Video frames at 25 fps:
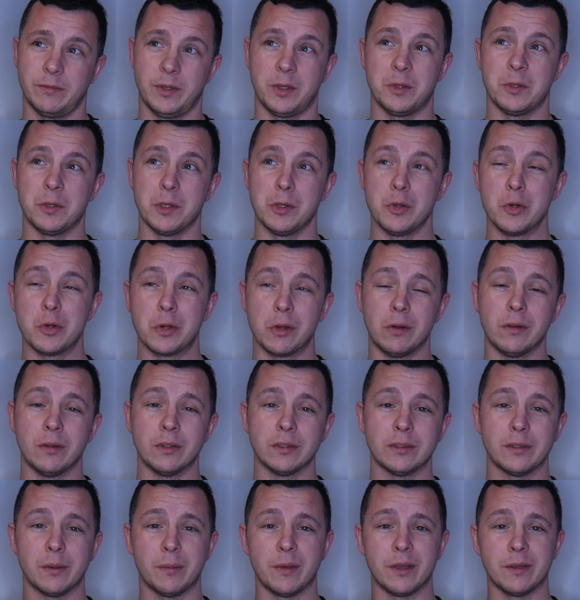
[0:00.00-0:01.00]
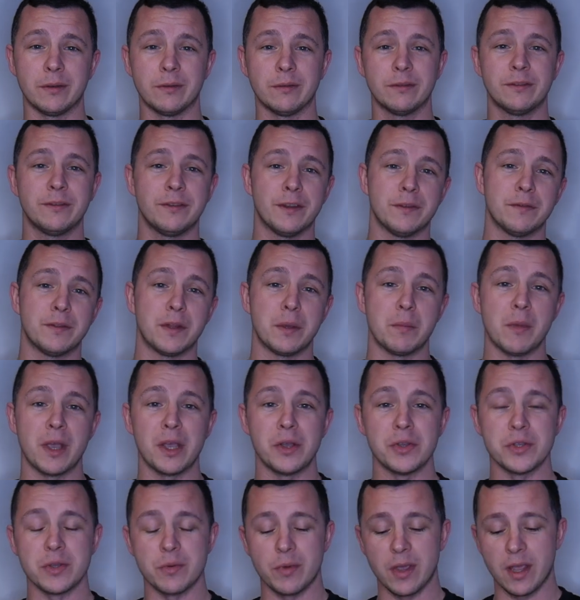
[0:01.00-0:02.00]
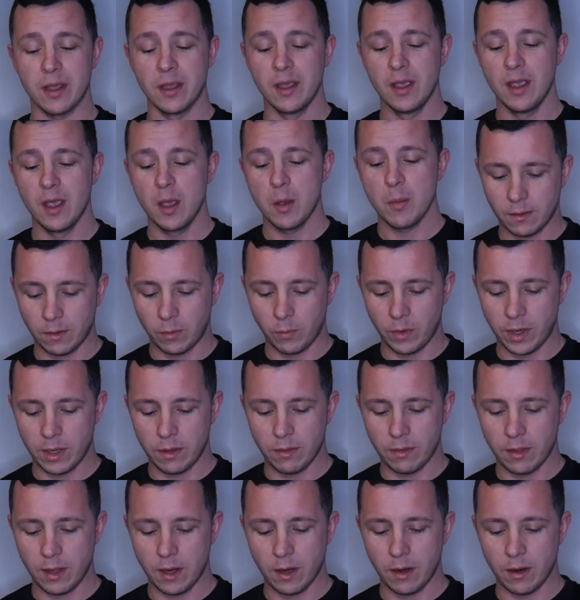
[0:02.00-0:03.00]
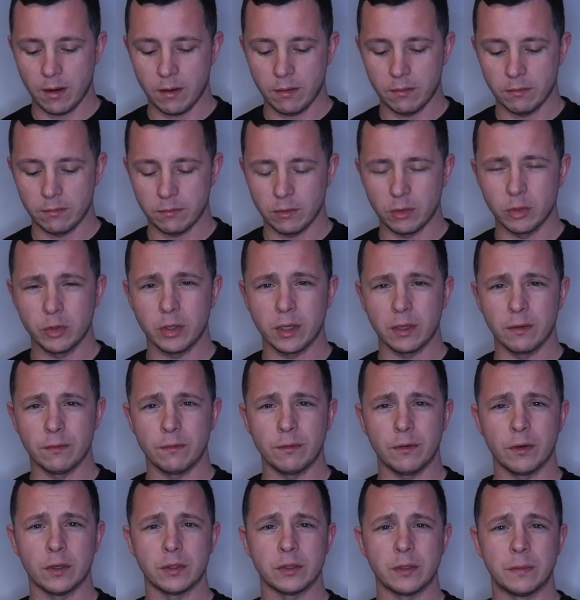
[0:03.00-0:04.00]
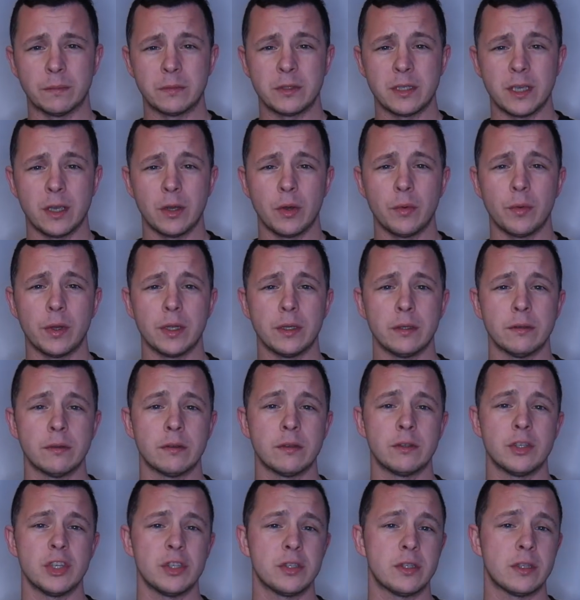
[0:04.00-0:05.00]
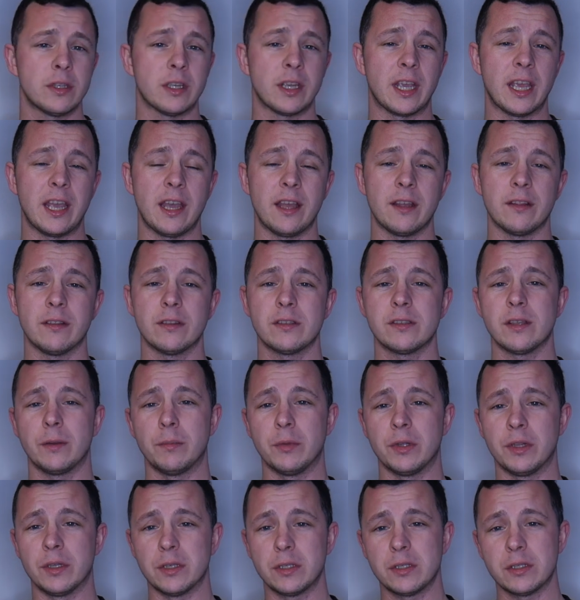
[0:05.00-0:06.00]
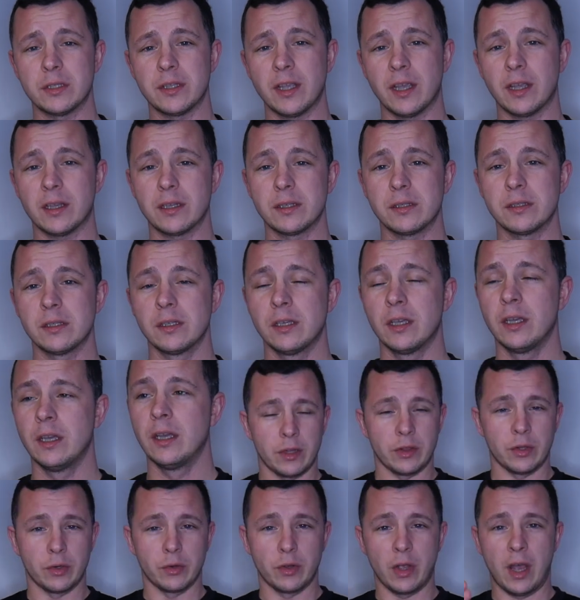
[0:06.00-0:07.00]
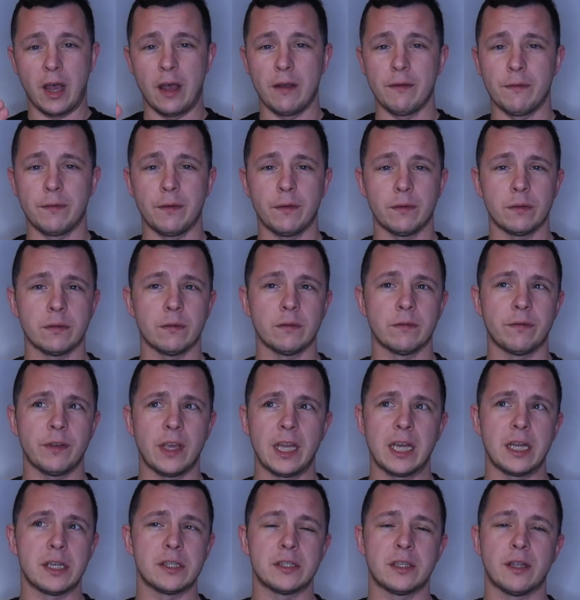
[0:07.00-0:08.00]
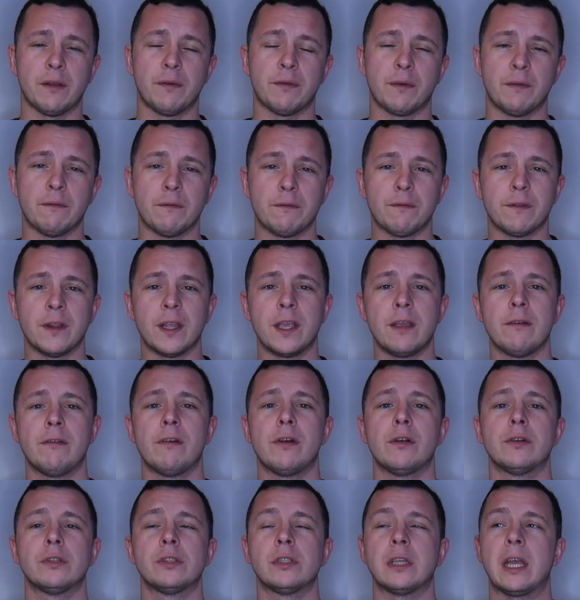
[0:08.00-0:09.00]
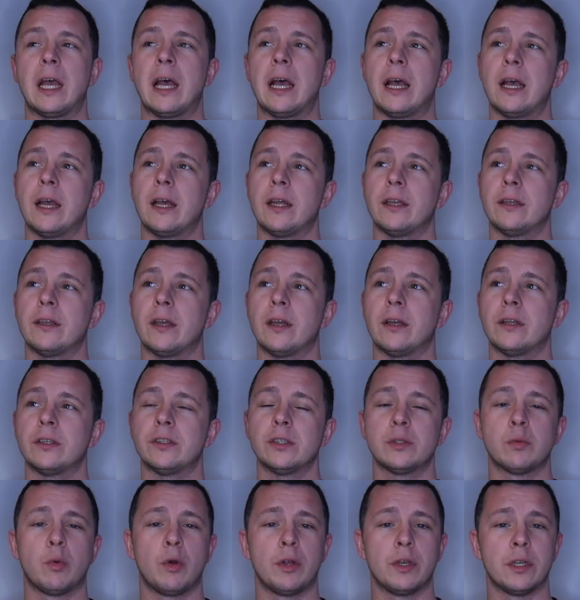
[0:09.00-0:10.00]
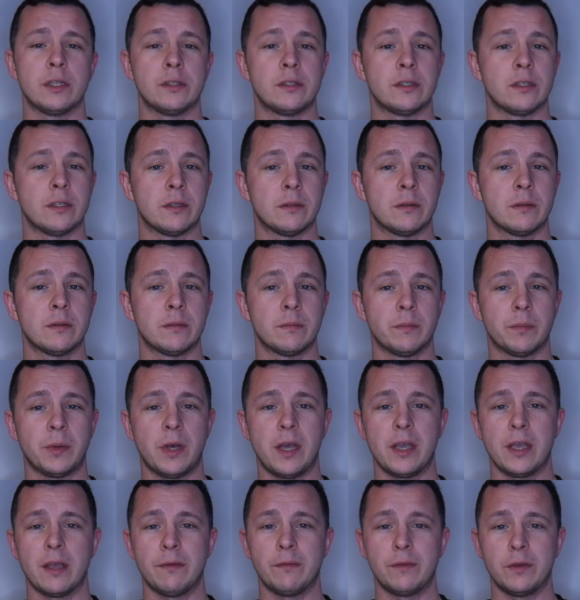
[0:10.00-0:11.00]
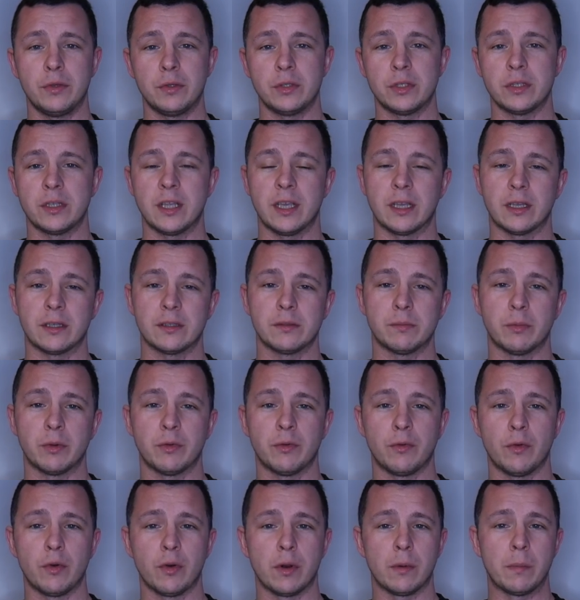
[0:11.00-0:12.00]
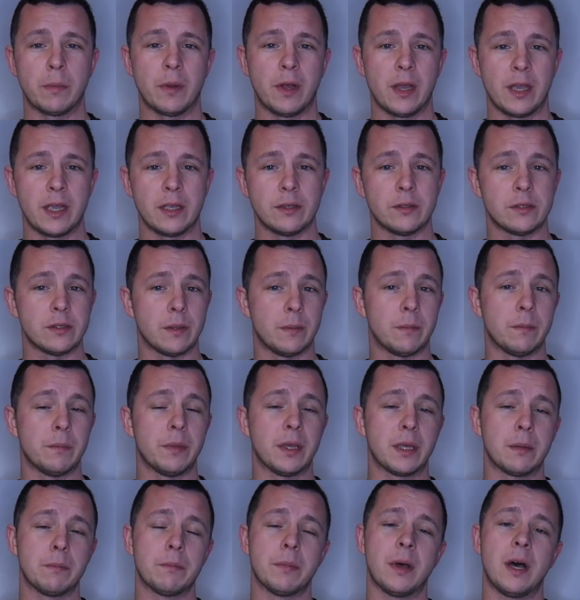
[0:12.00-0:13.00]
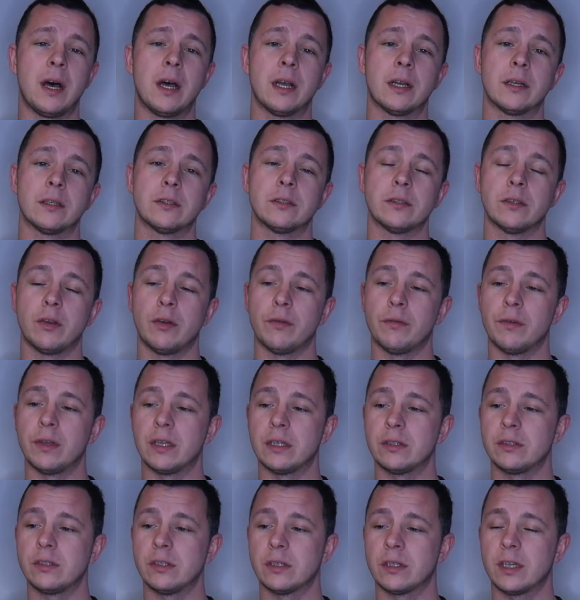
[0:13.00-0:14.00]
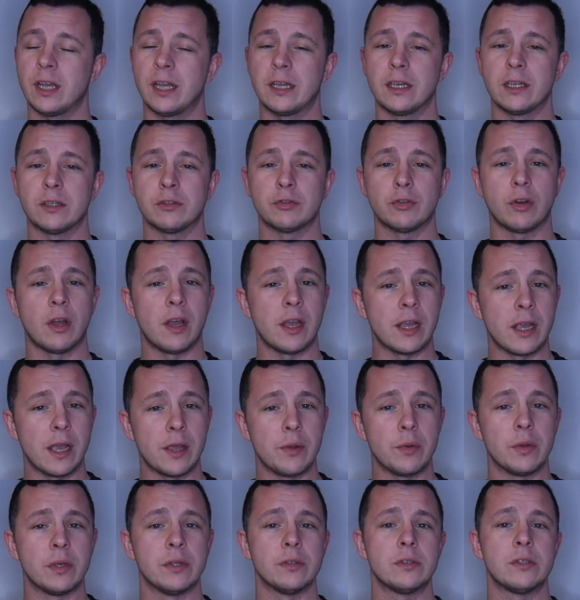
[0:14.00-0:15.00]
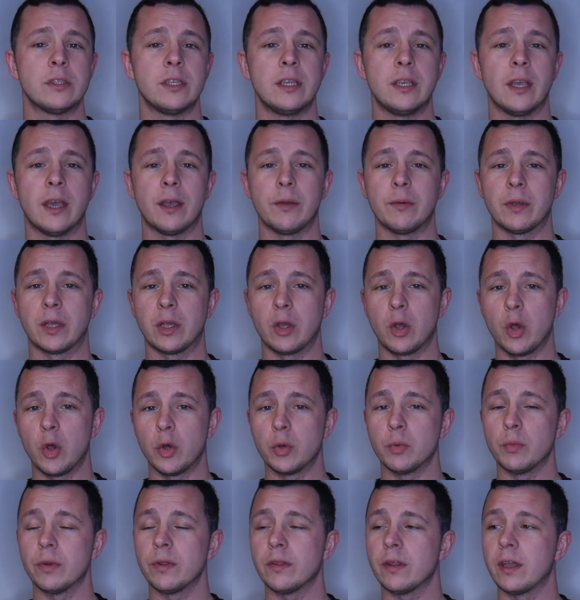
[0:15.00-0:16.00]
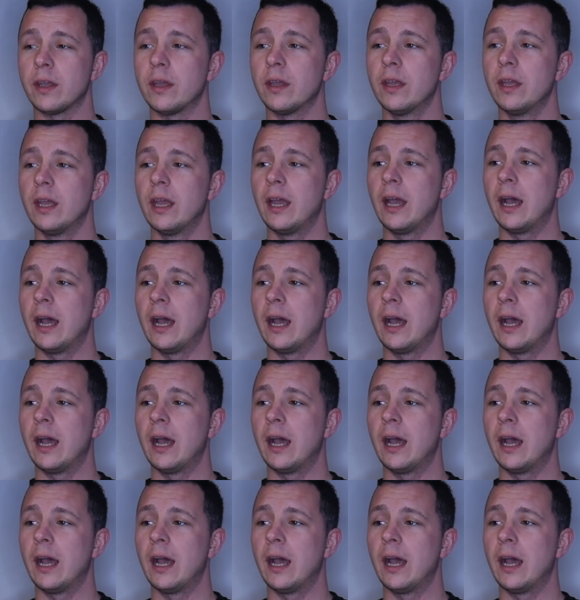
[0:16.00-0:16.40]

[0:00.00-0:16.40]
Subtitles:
Local, it's about 50 miles away. I went there looking for some Tailwind just to get some of the sticks. They have various different flavours and I just wanted to buy a few sticks before buying some big bags of it to kind of try out and see how I got on with it.